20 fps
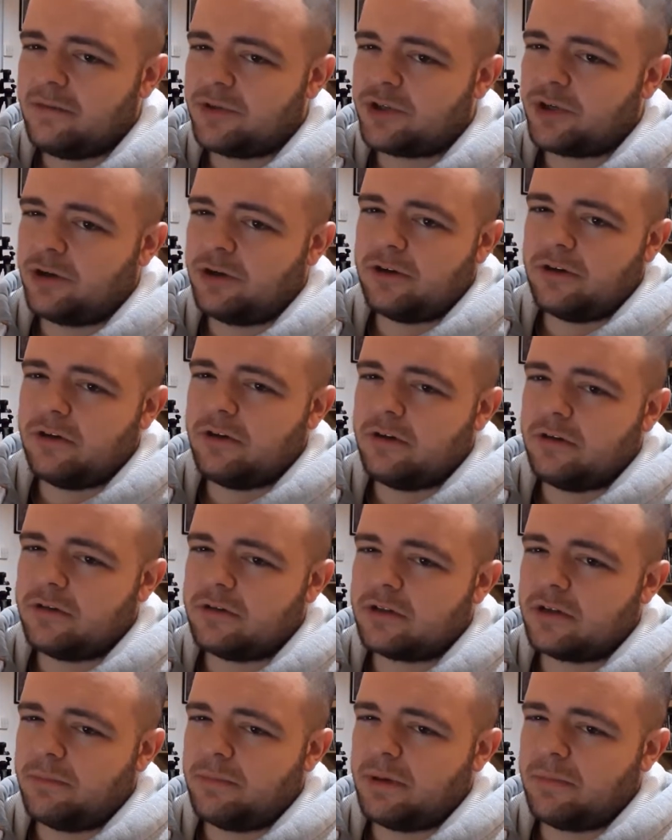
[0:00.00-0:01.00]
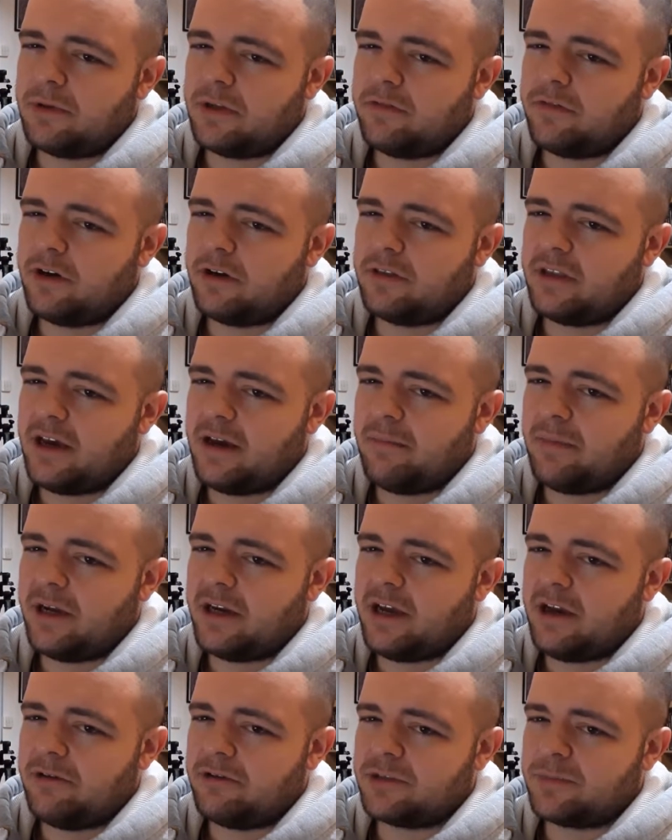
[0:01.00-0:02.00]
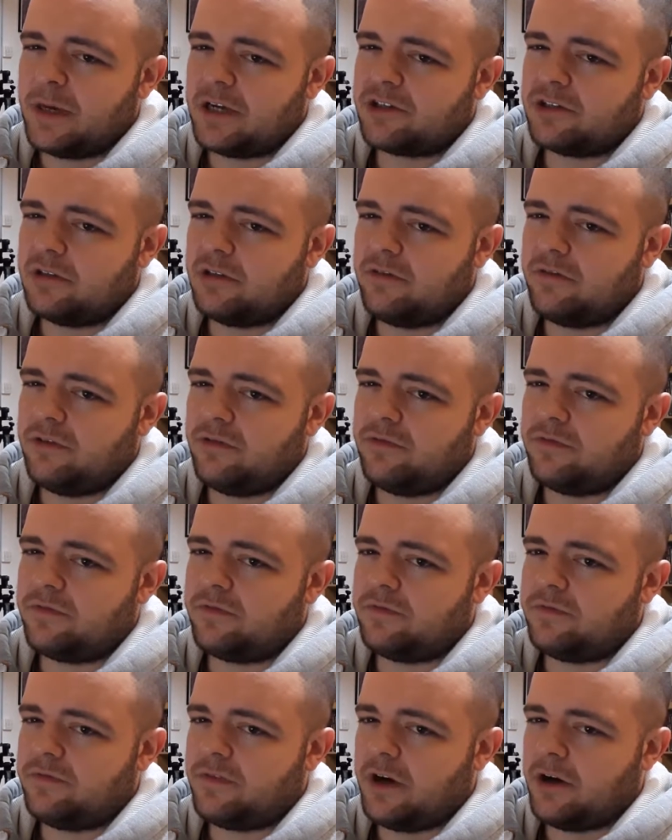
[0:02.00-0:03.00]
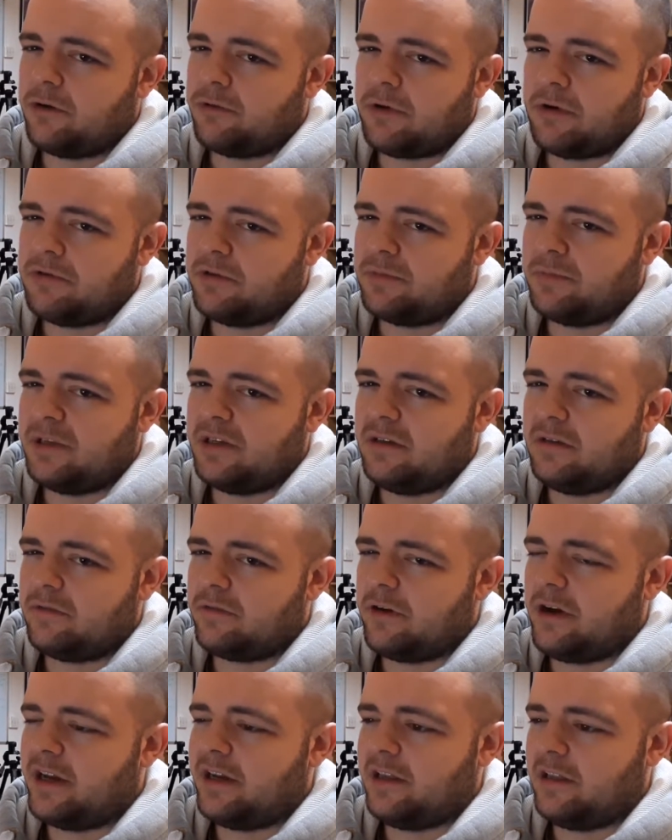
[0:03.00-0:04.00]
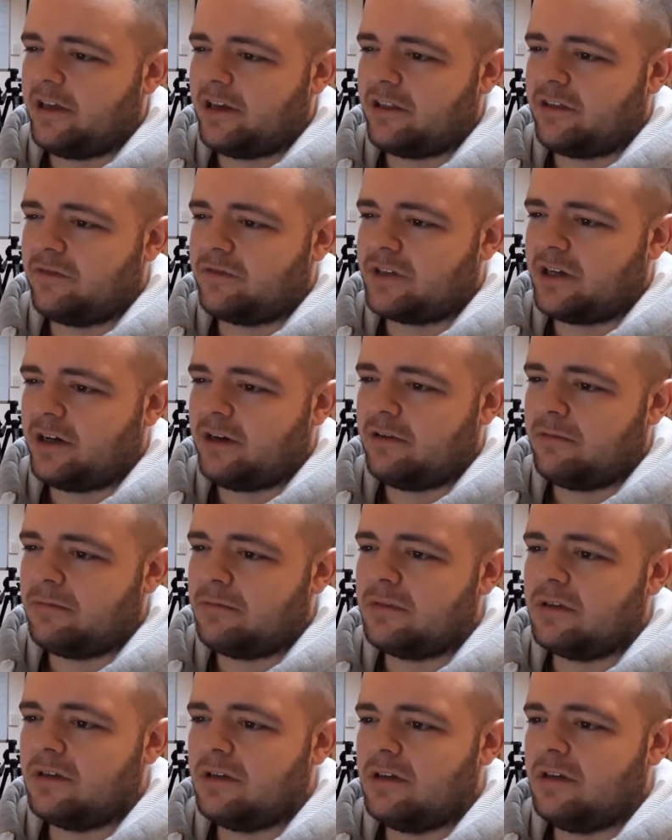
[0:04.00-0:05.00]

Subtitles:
I'm sure some people have heard that by now, especially if you've hung around me for any length of time,